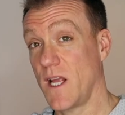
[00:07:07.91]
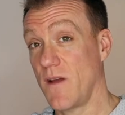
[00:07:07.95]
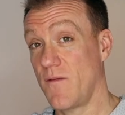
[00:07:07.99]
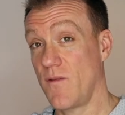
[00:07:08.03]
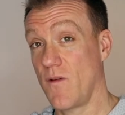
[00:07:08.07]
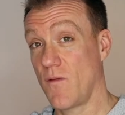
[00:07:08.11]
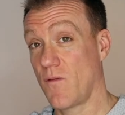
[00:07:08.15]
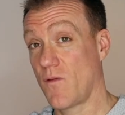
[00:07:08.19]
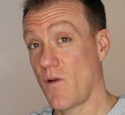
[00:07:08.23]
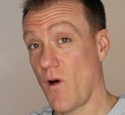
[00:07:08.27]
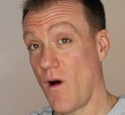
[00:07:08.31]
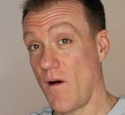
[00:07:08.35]
If
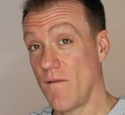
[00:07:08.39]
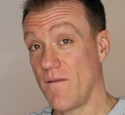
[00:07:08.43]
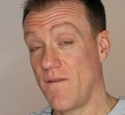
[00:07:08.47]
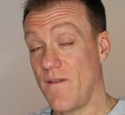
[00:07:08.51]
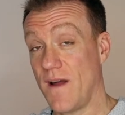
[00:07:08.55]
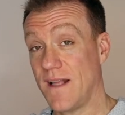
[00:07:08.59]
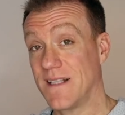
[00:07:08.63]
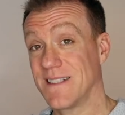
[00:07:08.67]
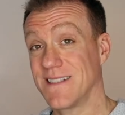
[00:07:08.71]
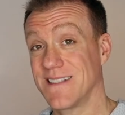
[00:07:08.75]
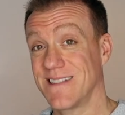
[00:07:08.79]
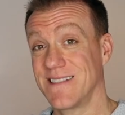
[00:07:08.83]
you've got
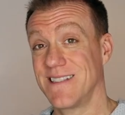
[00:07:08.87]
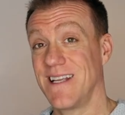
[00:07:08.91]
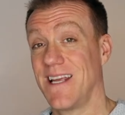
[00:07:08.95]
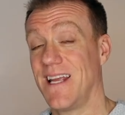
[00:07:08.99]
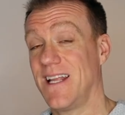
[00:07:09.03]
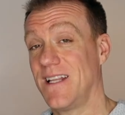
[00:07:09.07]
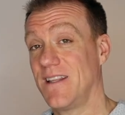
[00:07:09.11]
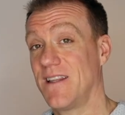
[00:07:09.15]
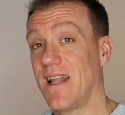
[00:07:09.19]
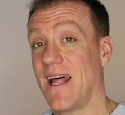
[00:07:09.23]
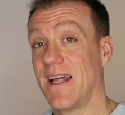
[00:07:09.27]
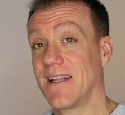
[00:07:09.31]
events
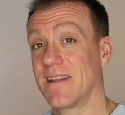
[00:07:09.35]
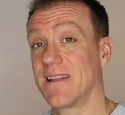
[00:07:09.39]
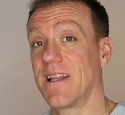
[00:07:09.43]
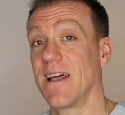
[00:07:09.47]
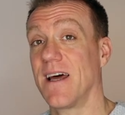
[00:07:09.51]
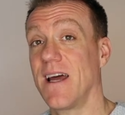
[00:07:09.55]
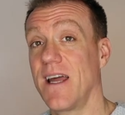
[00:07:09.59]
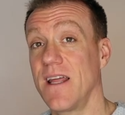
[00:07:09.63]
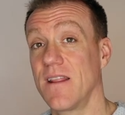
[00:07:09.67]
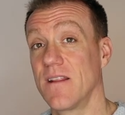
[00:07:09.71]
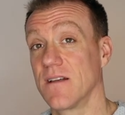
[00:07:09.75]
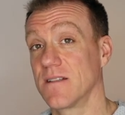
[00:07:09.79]
in that
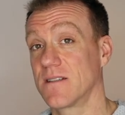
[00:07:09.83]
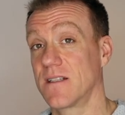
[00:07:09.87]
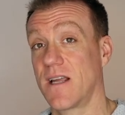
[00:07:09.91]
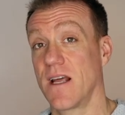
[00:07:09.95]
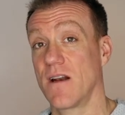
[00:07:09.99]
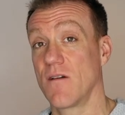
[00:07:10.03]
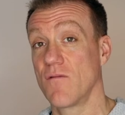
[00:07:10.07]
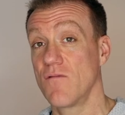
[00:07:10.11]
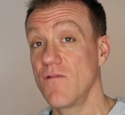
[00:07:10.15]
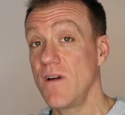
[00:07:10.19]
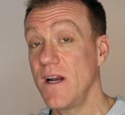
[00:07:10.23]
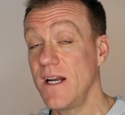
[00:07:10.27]
day that's
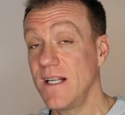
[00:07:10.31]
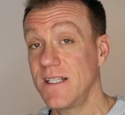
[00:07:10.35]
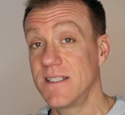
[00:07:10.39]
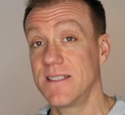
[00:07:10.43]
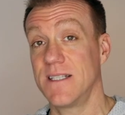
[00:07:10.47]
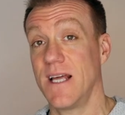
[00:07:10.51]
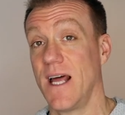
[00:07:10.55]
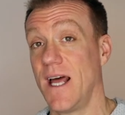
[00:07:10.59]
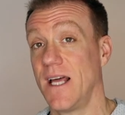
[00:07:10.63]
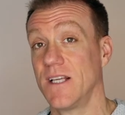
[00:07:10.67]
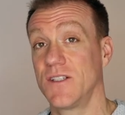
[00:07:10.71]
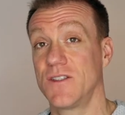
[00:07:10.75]
going to really
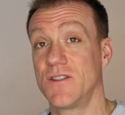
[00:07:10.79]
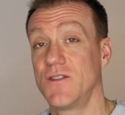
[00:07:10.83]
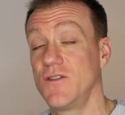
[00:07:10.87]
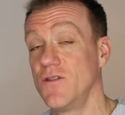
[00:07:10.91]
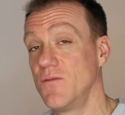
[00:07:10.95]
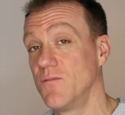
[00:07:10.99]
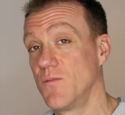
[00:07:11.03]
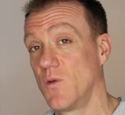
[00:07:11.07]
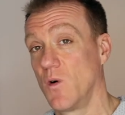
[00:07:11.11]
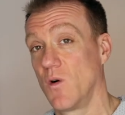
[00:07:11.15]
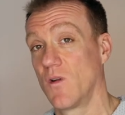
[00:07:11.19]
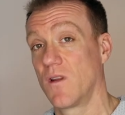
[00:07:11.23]
test
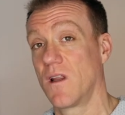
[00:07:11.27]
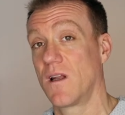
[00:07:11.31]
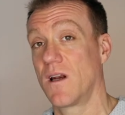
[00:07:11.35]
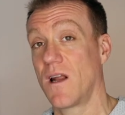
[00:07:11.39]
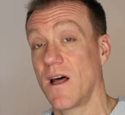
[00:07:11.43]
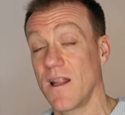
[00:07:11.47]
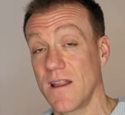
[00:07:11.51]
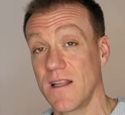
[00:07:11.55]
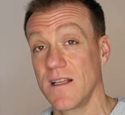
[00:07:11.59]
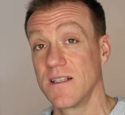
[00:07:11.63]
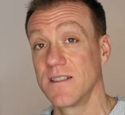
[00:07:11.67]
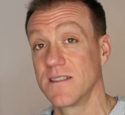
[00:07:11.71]
you more than
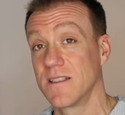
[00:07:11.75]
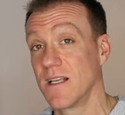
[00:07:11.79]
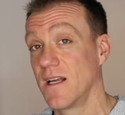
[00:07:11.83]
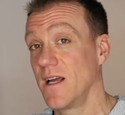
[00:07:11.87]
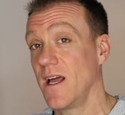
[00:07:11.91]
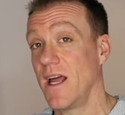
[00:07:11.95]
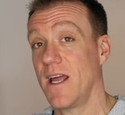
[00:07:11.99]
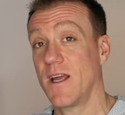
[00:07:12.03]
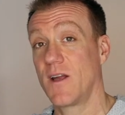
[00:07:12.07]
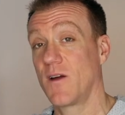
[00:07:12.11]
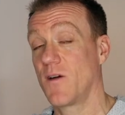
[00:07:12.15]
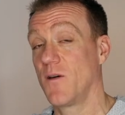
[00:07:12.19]
others,
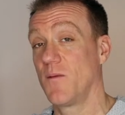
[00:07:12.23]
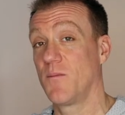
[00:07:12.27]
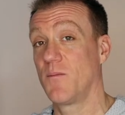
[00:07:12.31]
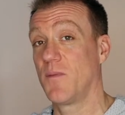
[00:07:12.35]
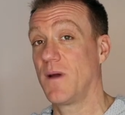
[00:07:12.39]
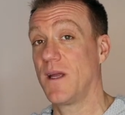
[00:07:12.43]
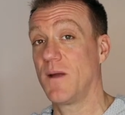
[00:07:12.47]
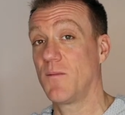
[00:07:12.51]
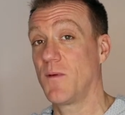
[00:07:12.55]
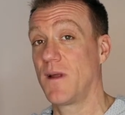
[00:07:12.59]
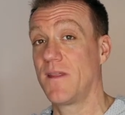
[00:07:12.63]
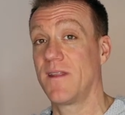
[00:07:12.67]
it could
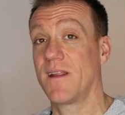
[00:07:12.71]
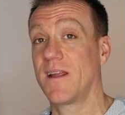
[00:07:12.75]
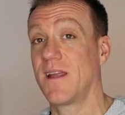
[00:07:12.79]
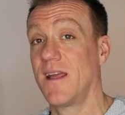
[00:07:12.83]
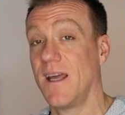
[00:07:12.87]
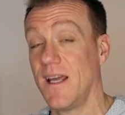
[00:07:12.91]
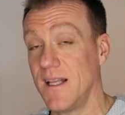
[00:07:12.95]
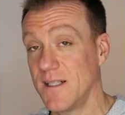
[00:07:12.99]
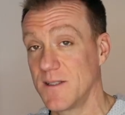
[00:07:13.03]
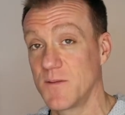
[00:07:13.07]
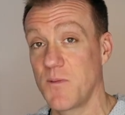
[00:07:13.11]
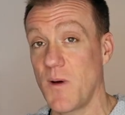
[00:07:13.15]
be when the
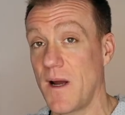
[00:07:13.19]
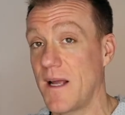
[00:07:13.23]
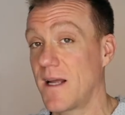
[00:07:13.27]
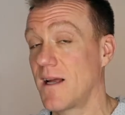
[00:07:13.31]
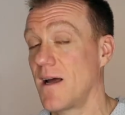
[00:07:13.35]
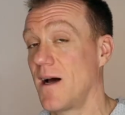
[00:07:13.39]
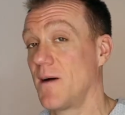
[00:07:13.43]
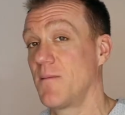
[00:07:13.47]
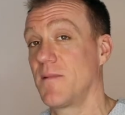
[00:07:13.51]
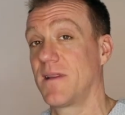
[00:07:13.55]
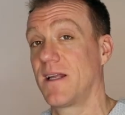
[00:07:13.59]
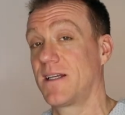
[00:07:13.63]
kids
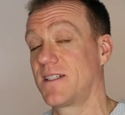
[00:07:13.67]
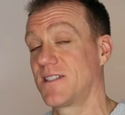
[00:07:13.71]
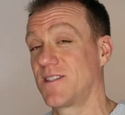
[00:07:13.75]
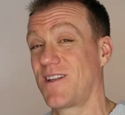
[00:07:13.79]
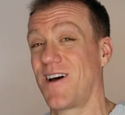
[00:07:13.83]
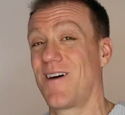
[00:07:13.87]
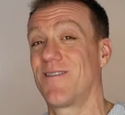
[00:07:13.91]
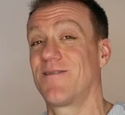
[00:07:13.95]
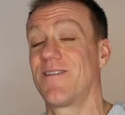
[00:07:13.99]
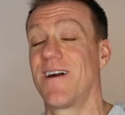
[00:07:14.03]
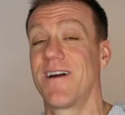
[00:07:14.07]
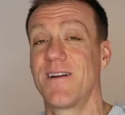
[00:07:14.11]
wake up and they
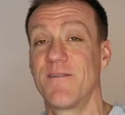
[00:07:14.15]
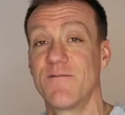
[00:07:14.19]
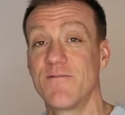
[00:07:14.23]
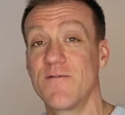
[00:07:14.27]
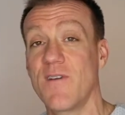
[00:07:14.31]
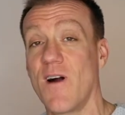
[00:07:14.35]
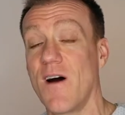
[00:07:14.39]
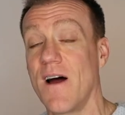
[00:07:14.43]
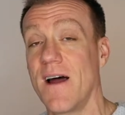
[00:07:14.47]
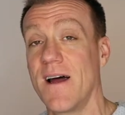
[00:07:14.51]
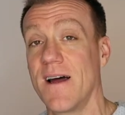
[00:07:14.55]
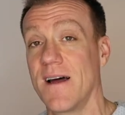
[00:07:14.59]
start running
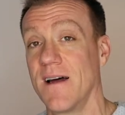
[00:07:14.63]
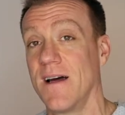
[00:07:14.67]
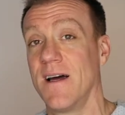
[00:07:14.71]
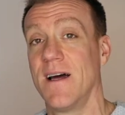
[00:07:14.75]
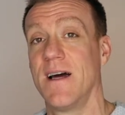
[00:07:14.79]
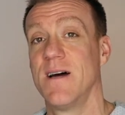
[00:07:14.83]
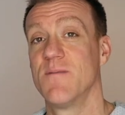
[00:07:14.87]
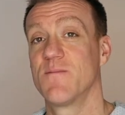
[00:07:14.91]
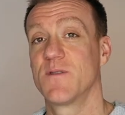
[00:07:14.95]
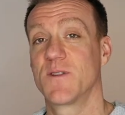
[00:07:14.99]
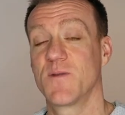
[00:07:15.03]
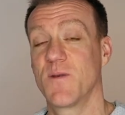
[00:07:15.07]
riot
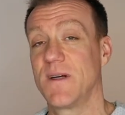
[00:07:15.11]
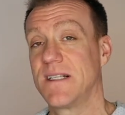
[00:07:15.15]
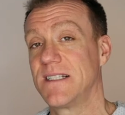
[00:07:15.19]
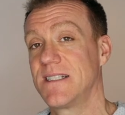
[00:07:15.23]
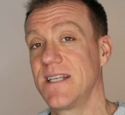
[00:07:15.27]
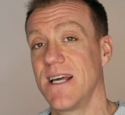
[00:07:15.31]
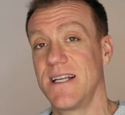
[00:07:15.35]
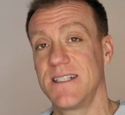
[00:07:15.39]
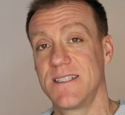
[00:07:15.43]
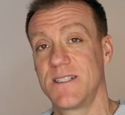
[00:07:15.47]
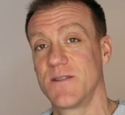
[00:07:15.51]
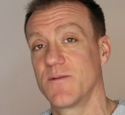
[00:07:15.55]
between
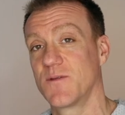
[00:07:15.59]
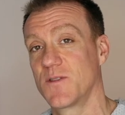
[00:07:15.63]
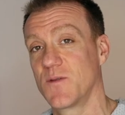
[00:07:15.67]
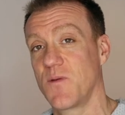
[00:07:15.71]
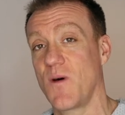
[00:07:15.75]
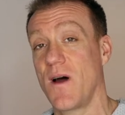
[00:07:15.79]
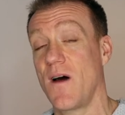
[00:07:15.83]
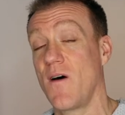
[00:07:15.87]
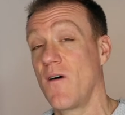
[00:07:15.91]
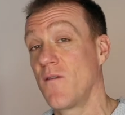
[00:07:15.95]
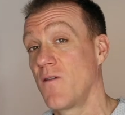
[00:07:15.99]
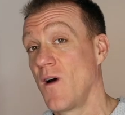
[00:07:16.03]
10 till
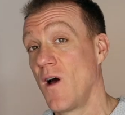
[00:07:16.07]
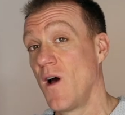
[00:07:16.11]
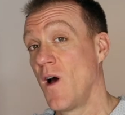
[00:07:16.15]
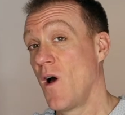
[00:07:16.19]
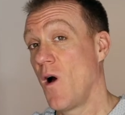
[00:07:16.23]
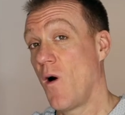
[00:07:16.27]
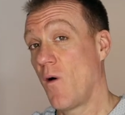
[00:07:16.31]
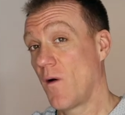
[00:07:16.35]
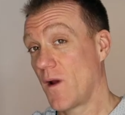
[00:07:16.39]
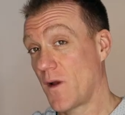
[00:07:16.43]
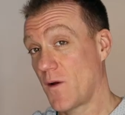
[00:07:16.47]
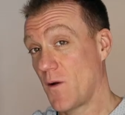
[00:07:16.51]
12,
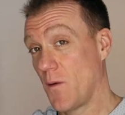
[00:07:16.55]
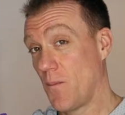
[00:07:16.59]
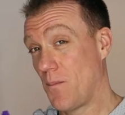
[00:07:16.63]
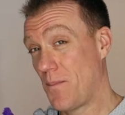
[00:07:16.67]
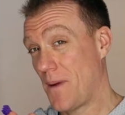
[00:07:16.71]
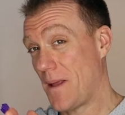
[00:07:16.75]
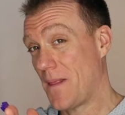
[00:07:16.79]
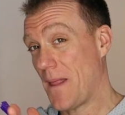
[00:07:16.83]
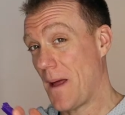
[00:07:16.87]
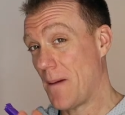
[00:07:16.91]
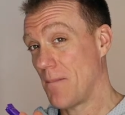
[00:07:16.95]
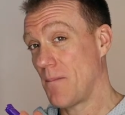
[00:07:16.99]
or it could
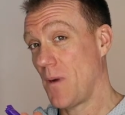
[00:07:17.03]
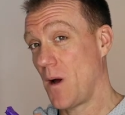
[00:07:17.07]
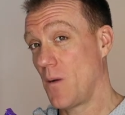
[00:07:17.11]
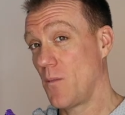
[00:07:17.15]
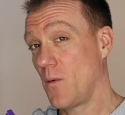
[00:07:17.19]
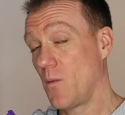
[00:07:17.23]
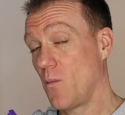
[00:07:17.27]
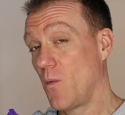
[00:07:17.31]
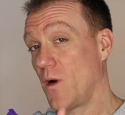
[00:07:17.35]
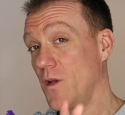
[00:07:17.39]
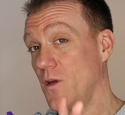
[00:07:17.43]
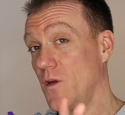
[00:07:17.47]
be that
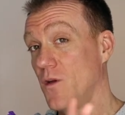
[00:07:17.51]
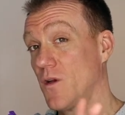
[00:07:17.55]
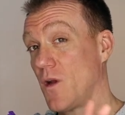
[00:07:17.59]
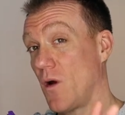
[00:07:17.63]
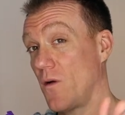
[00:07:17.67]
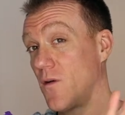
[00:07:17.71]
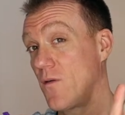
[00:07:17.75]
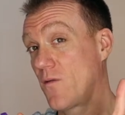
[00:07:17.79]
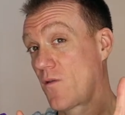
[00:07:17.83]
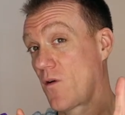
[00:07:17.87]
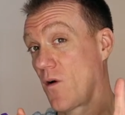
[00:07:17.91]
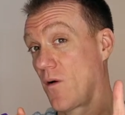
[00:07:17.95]
moment where you know
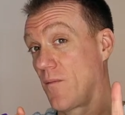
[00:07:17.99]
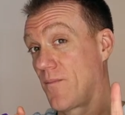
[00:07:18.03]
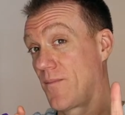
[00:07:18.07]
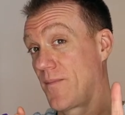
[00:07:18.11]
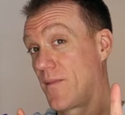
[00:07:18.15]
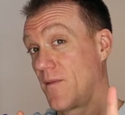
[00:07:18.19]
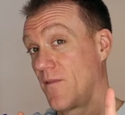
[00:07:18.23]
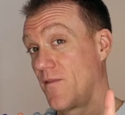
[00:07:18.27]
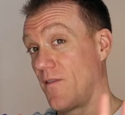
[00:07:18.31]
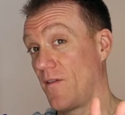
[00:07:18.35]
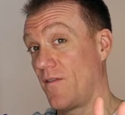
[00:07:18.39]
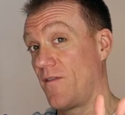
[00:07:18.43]
you've got
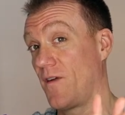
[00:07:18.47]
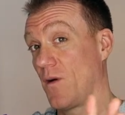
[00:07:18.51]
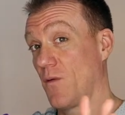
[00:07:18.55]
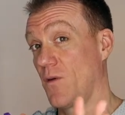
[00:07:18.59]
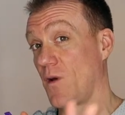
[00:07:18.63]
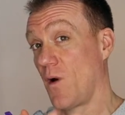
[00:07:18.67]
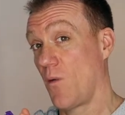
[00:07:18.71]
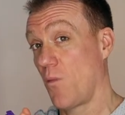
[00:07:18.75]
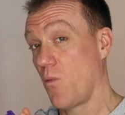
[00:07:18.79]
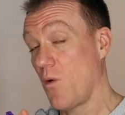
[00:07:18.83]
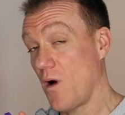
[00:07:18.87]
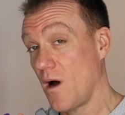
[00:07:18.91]
to fulfill
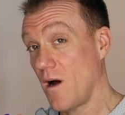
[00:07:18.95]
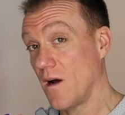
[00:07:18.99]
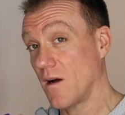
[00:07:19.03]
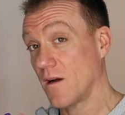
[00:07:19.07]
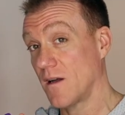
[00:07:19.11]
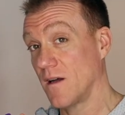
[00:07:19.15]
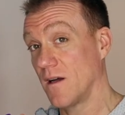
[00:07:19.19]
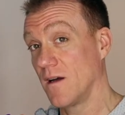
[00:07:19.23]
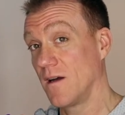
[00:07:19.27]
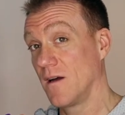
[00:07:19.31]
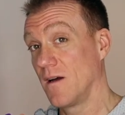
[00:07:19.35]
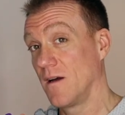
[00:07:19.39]
your
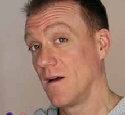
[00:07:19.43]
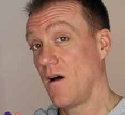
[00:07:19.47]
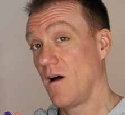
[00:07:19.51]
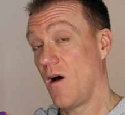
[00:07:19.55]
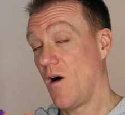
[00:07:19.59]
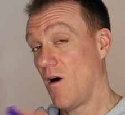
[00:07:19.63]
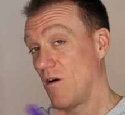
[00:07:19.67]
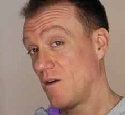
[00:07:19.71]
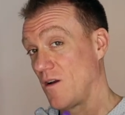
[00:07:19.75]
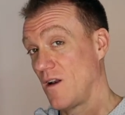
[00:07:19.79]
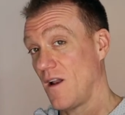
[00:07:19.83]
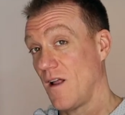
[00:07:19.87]
work
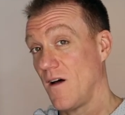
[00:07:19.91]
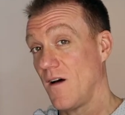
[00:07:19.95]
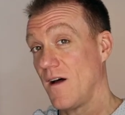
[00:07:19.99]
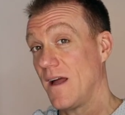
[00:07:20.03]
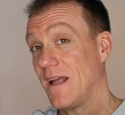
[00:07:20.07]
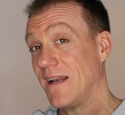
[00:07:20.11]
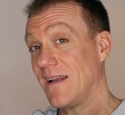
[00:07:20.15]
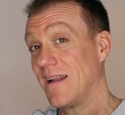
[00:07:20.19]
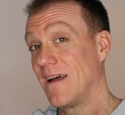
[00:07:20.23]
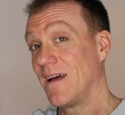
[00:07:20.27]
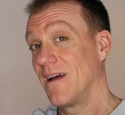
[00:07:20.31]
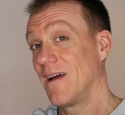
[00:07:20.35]

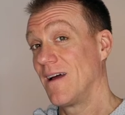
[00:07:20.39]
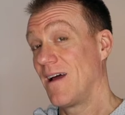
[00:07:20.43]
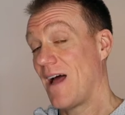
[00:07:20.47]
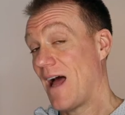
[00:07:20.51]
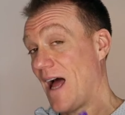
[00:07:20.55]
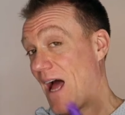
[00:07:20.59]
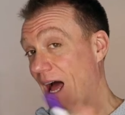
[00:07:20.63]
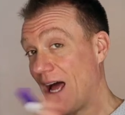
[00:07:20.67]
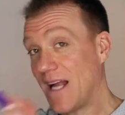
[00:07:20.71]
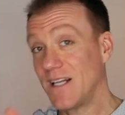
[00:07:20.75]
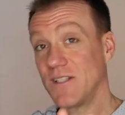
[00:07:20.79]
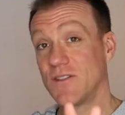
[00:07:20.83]
online
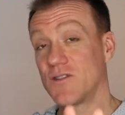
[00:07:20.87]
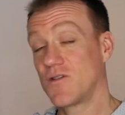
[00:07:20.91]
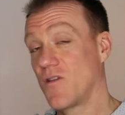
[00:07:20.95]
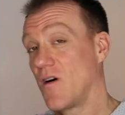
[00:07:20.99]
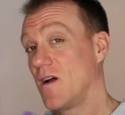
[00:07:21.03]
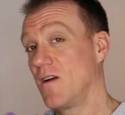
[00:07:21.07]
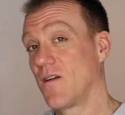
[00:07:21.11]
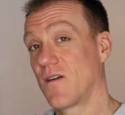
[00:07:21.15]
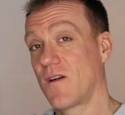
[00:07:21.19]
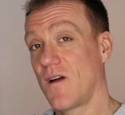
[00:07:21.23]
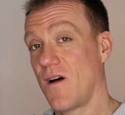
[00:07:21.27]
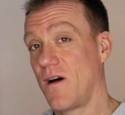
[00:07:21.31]
and try
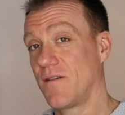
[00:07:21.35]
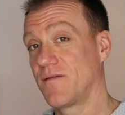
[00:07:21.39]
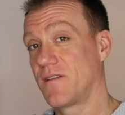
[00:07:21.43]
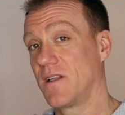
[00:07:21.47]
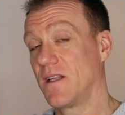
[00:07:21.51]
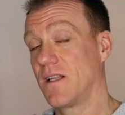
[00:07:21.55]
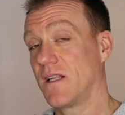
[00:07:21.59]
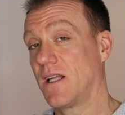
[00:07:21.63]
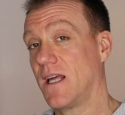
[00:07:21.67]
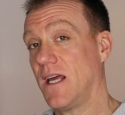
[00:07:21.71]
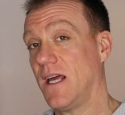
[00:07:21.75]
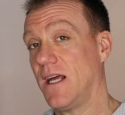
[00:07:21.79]
and look after
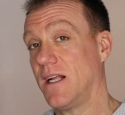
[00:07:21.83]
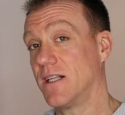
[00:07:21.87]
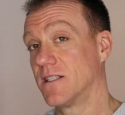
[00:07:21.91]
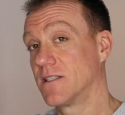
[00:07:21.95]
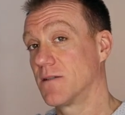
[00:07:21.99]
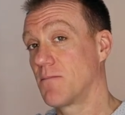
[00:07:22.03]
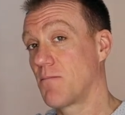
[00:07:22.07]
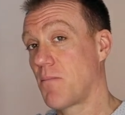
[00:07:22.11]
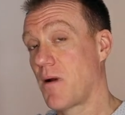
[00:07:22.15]
the kids.